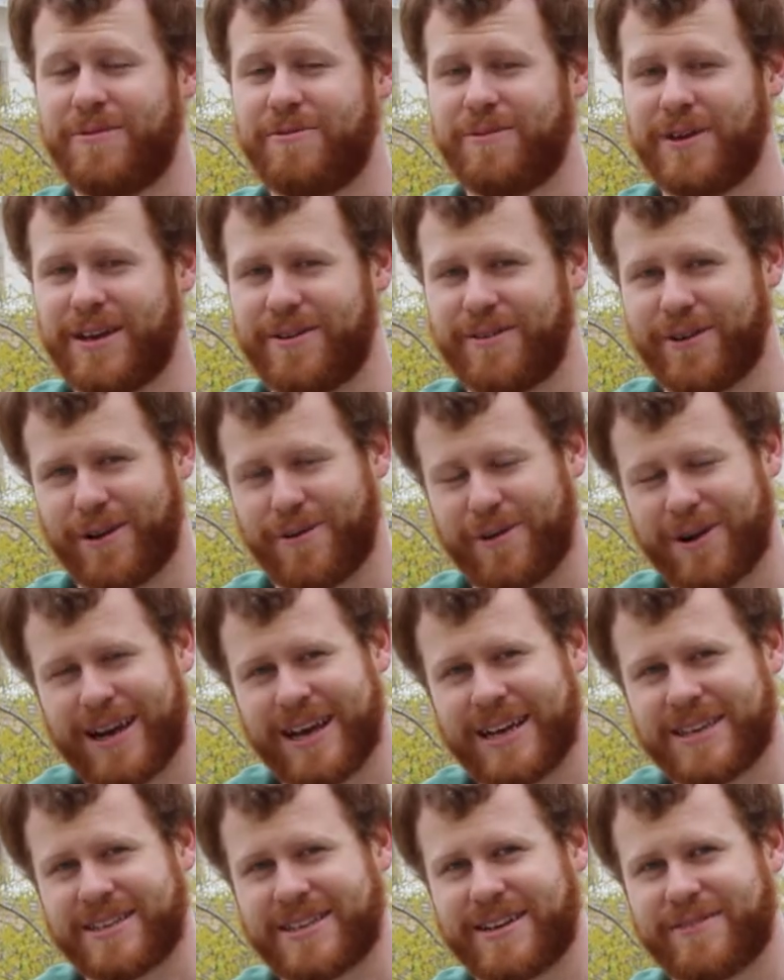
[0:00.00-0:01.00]
really, really
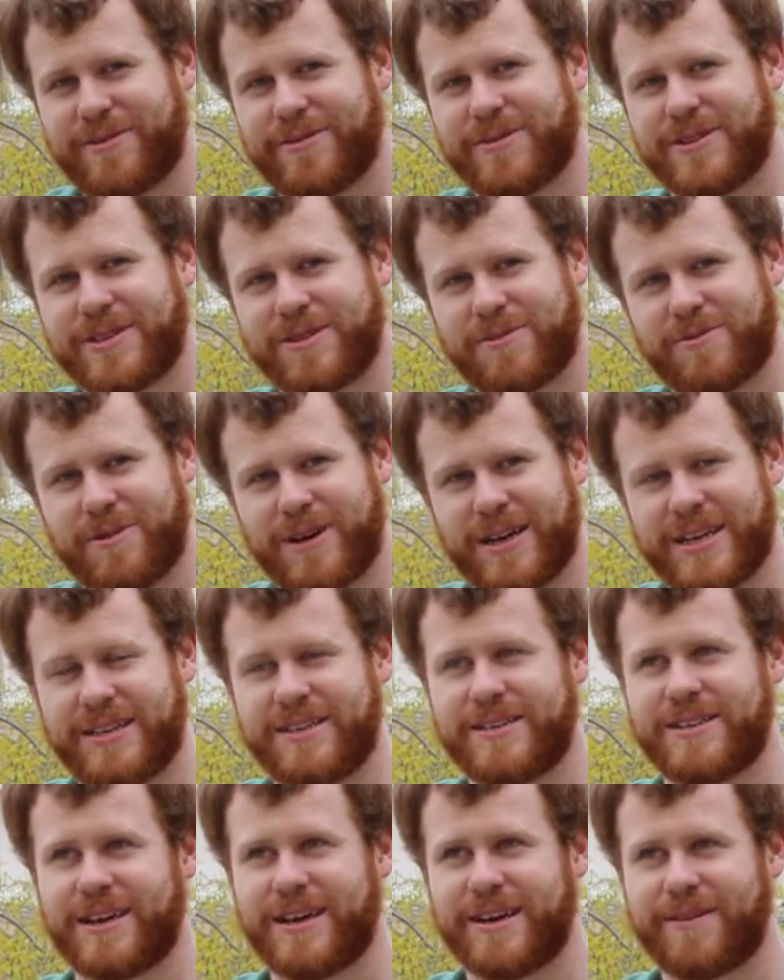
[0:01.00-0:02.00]
relaxed. Everyone's
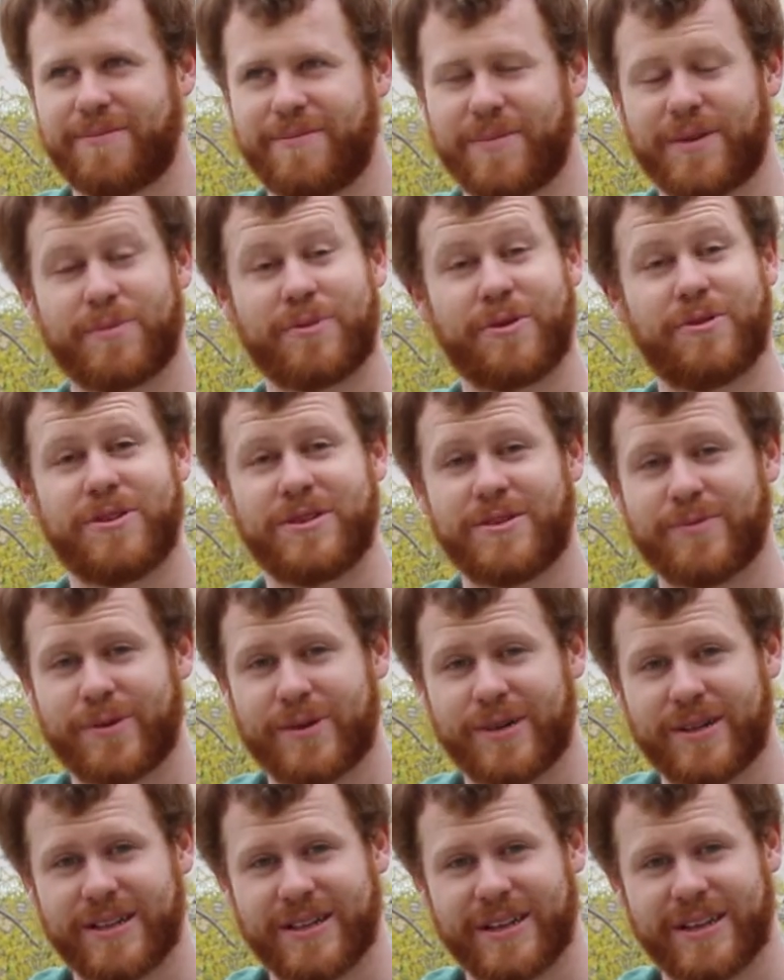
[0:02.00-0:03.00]
quite
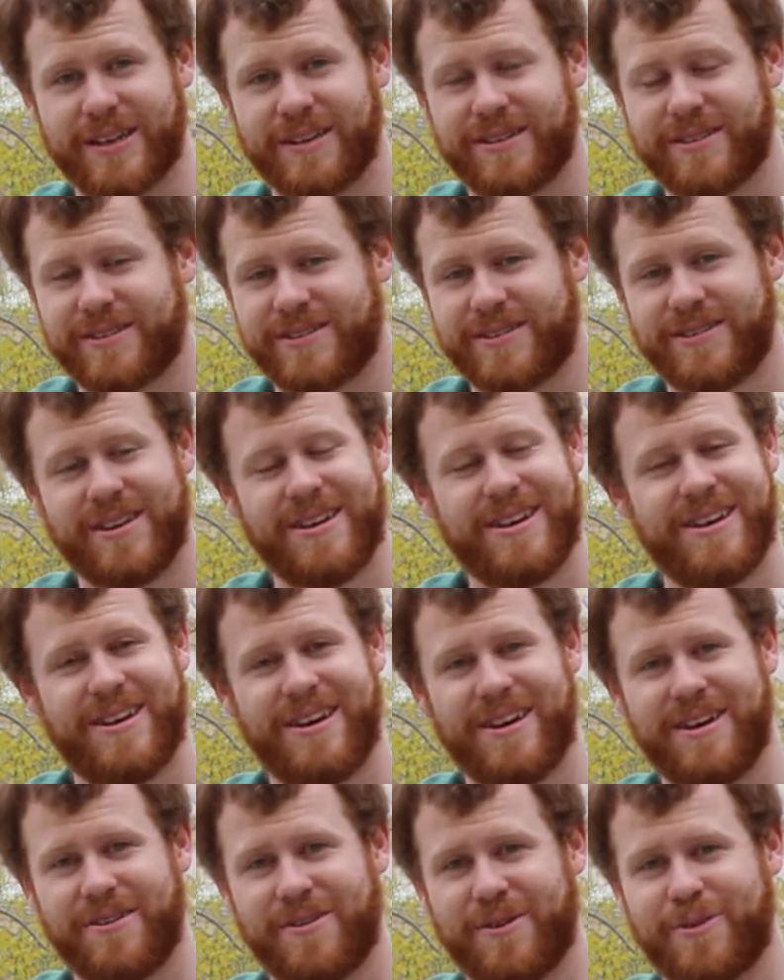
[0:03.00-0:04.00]
approachable and
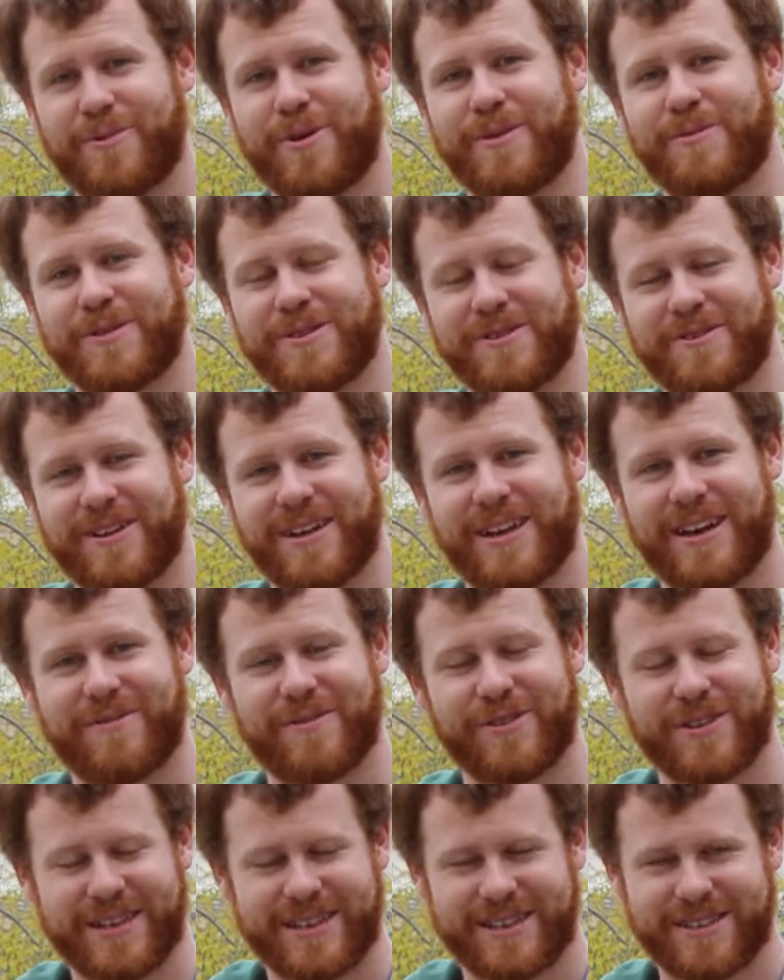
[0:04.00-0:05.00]
no problem at all, and
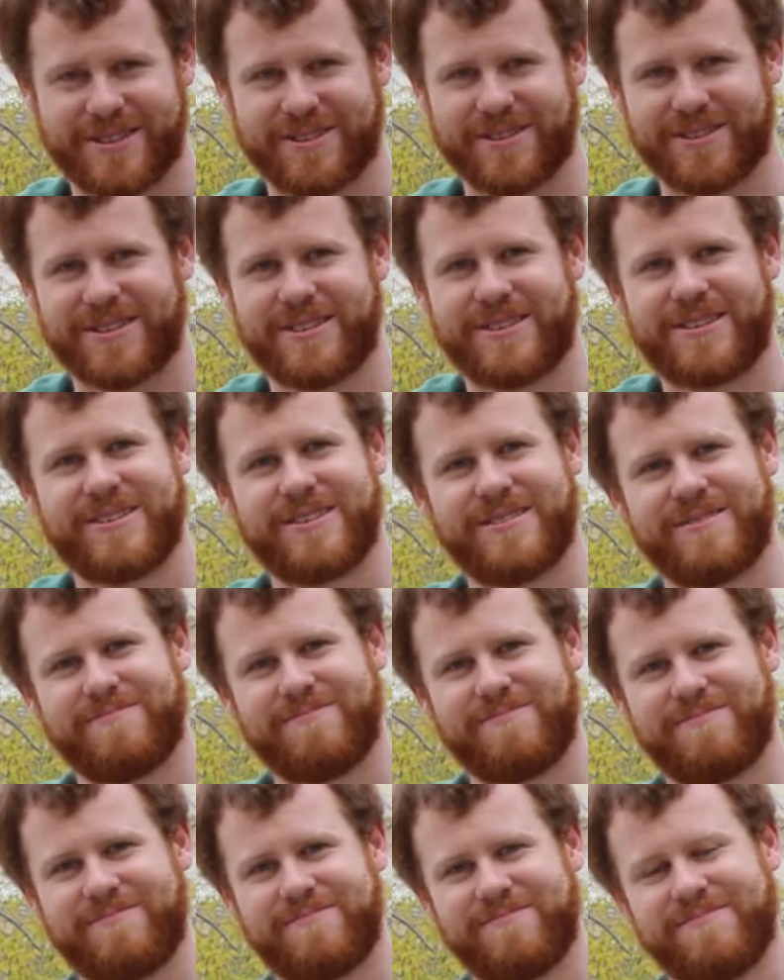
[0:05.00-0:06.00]
everything is just,
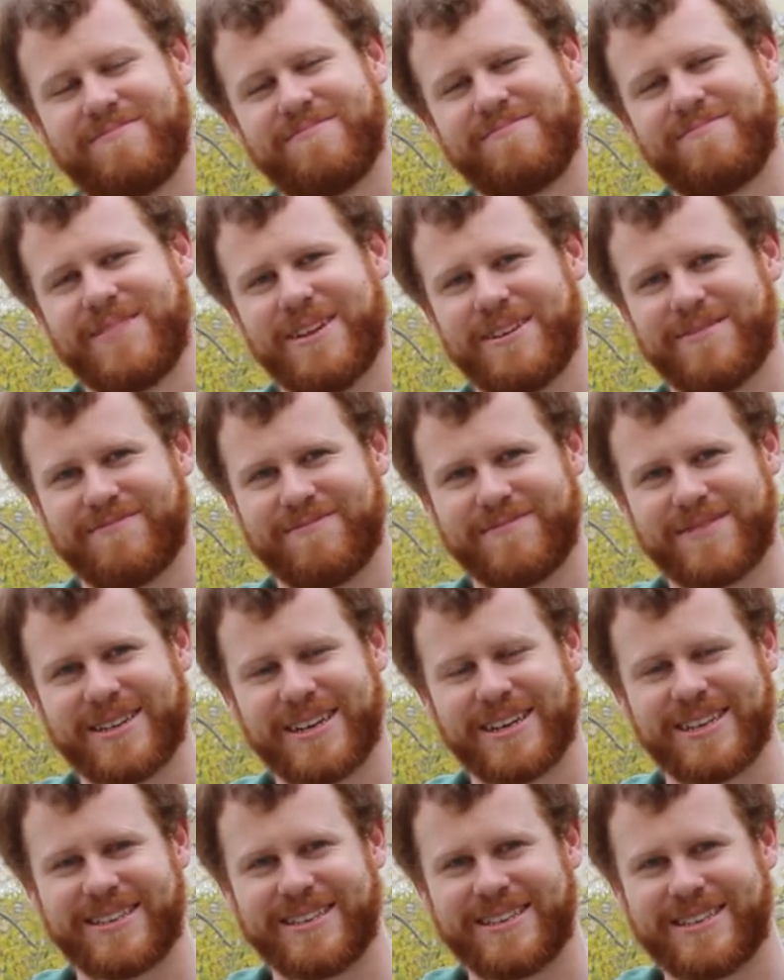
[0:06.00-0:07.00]
yeah, it's
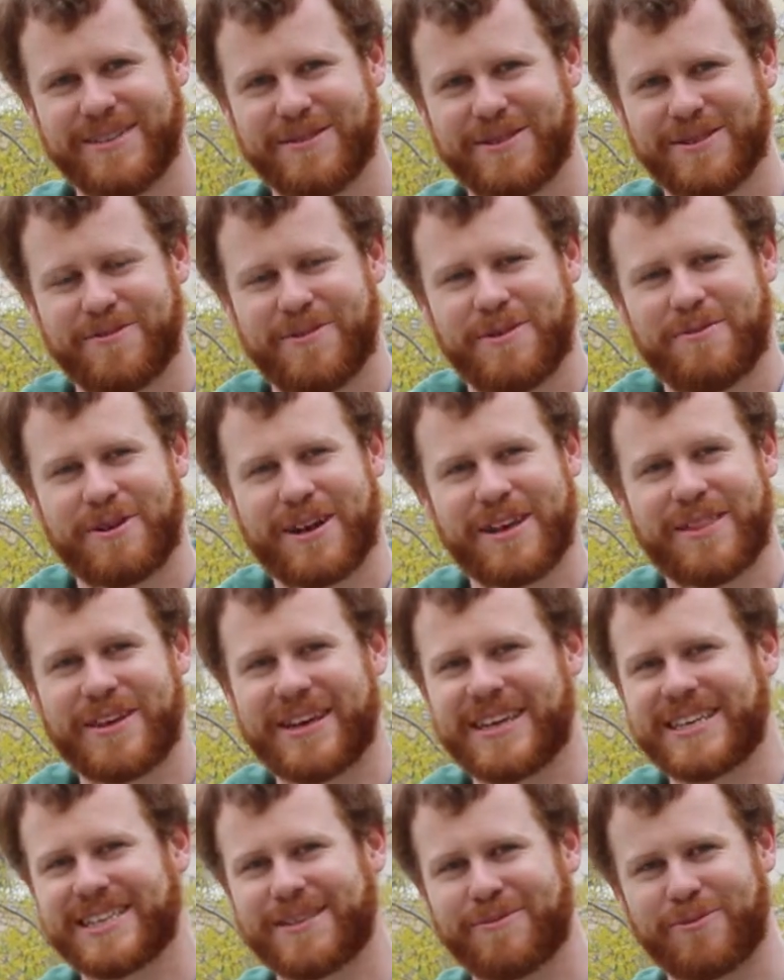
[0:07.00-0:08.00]
nice. It seems to be what I
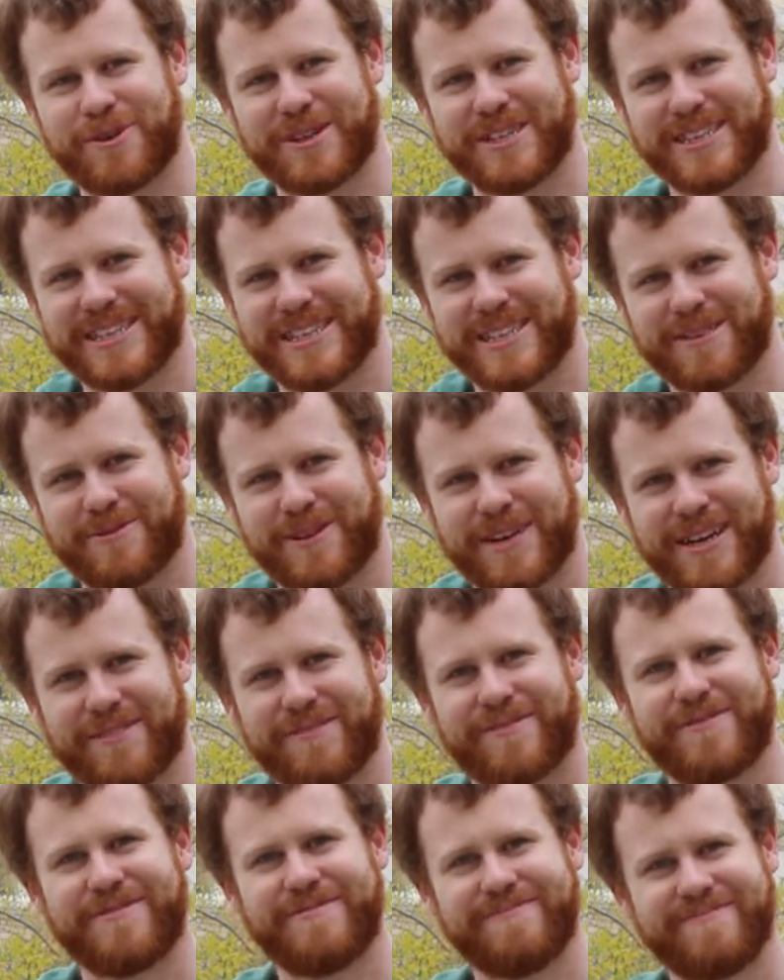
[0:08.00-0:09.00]
think is the Portuguese way
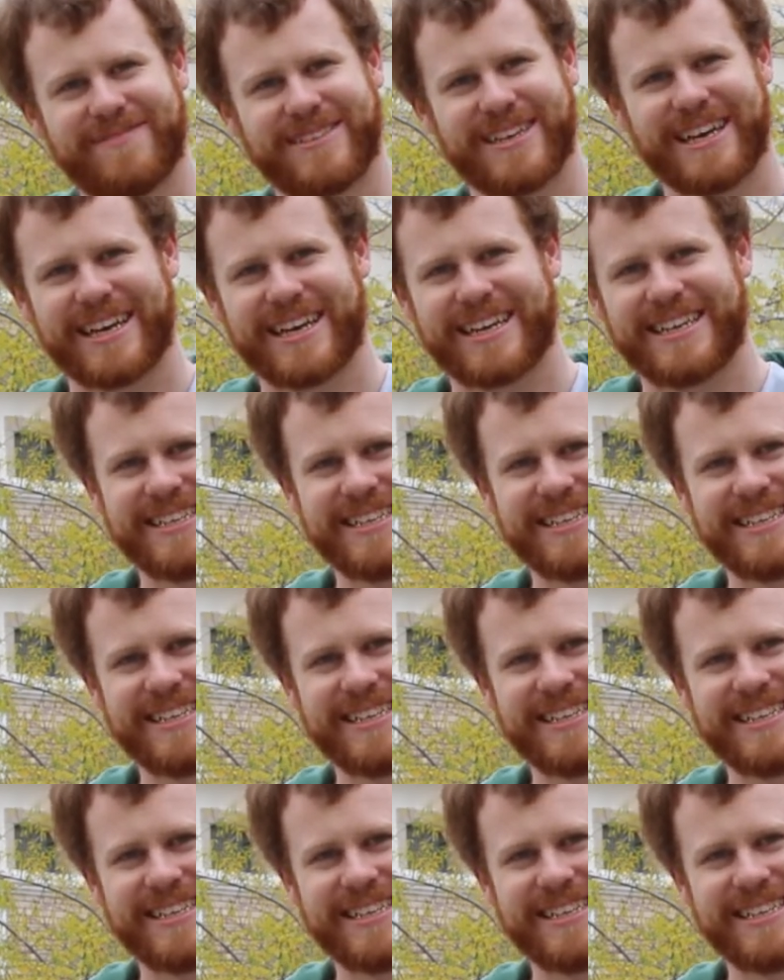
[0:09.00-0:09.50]
of take it